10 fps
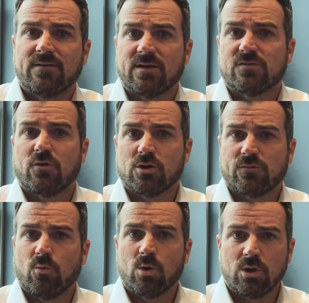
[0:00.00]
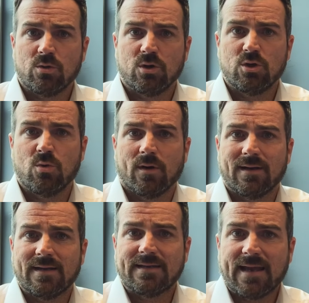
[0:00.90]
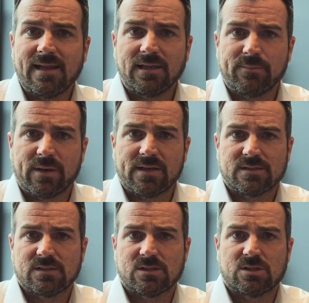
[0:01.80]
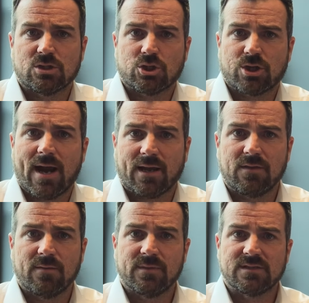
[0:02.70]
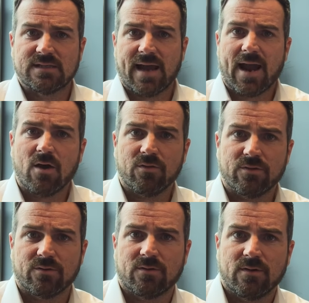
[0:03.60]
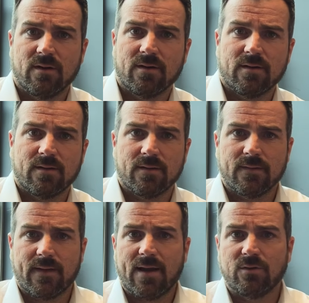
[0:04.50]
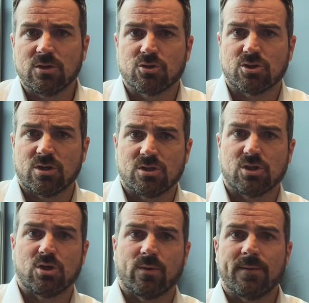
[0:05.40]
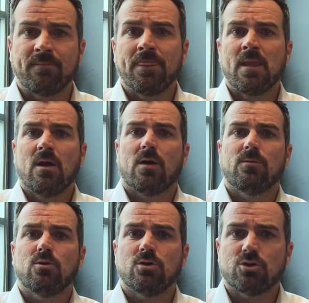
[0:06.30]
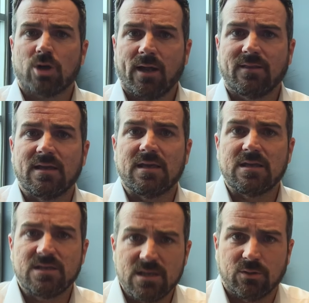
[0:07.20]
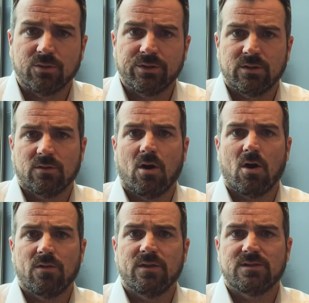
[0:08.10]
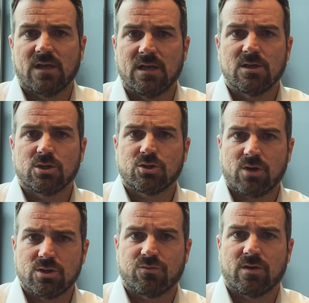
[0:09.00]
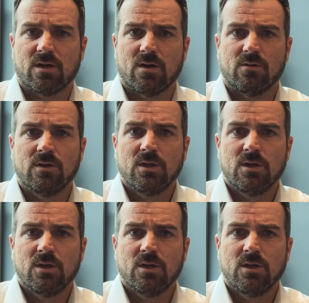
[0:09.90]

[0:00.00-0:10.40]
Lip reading: As far as for what you can do on a daily basis to track them and see how how interest rates are doing, you can track the yield on the 10-year Treasury note.